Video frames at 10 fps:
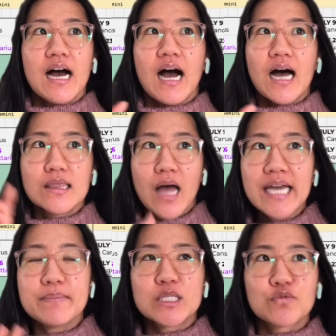
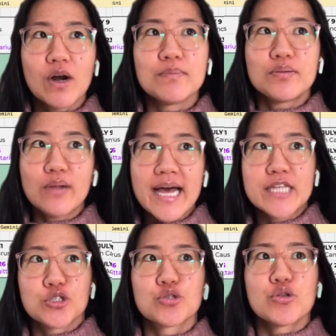alignments from
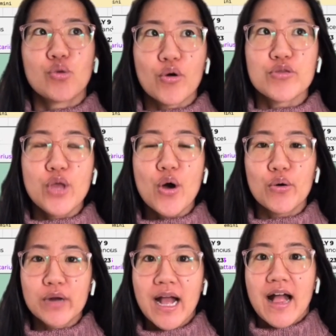planets to the North
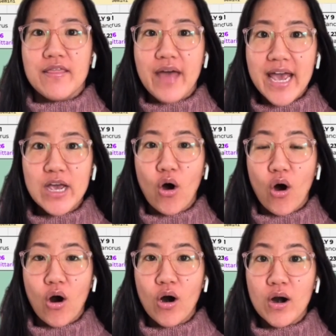Node, they
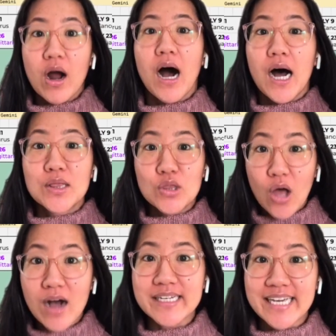are
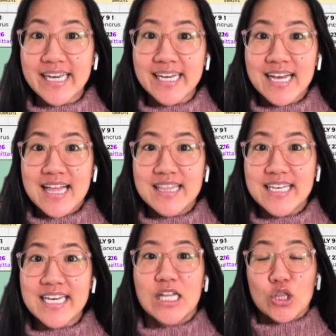unlocking
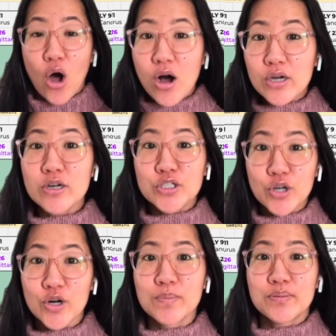the longer
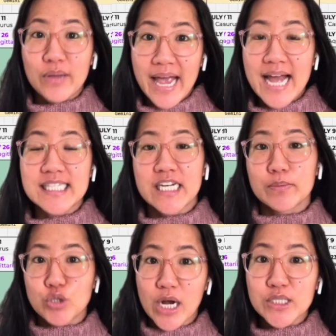term plans and
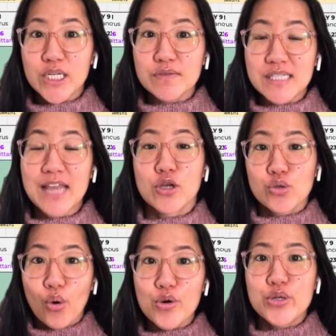objectives that the
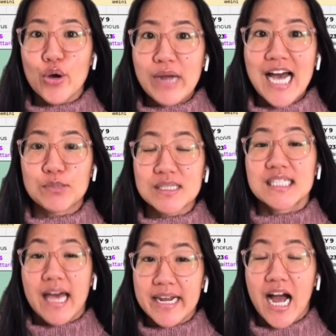North Node has been
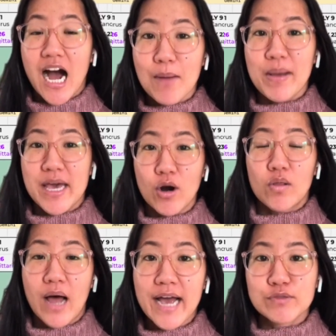setting up in our
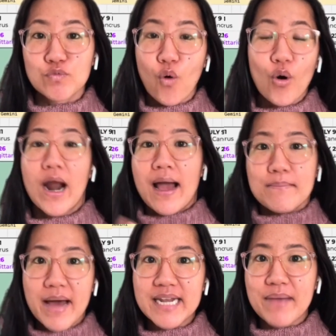lives for
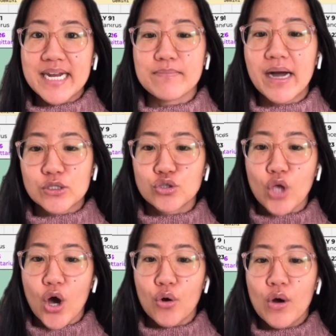many, many months.
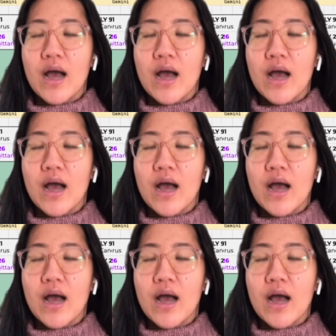So